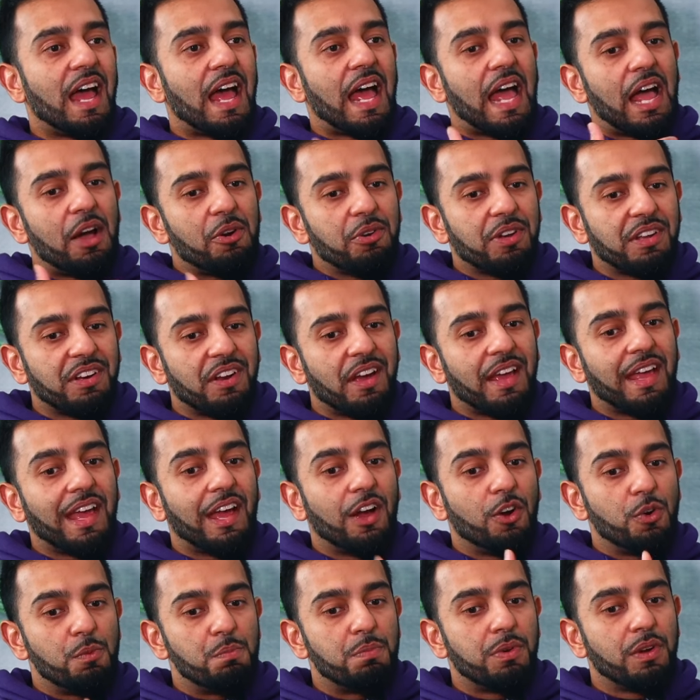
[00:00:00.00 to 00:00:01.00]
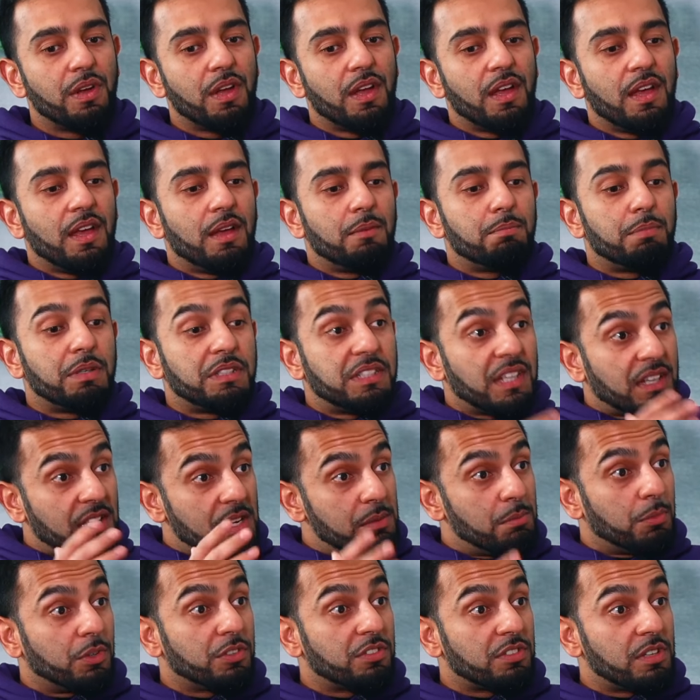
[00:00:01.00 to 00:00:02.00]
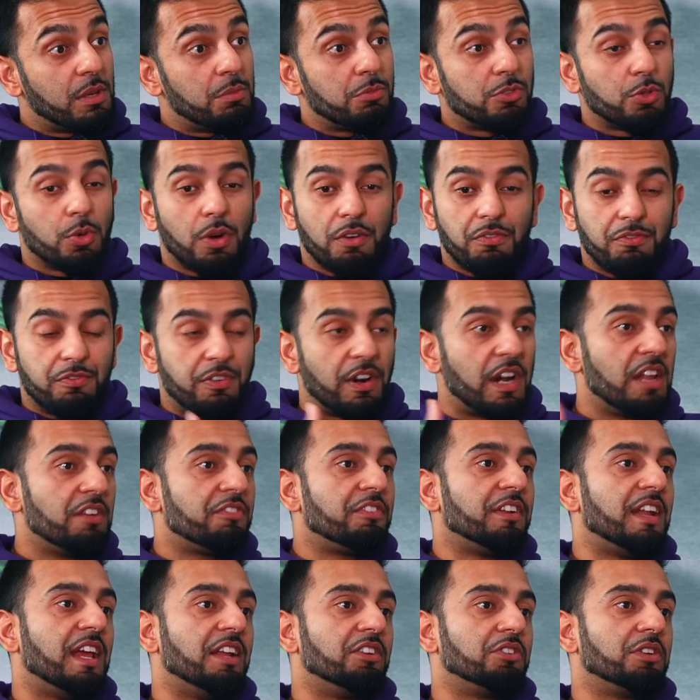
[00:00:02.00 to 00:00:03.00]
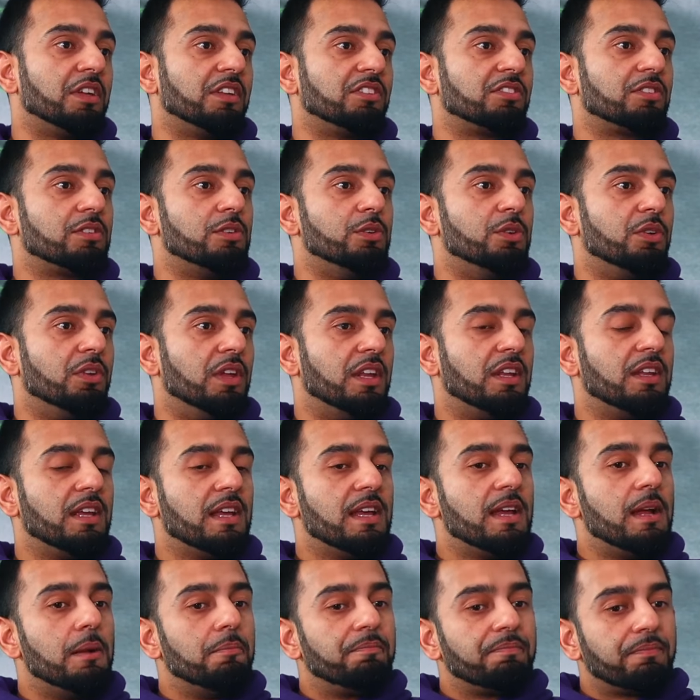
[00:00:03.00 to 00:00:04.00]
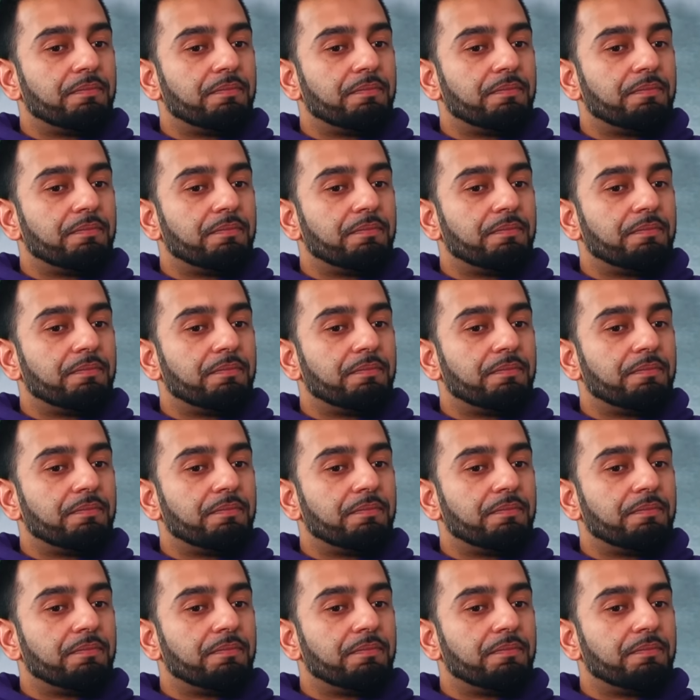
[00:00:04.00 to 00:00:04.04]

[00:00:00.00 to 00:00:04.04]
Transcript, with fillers: How can I help, particularly Muslims who are very financially excluded, yes.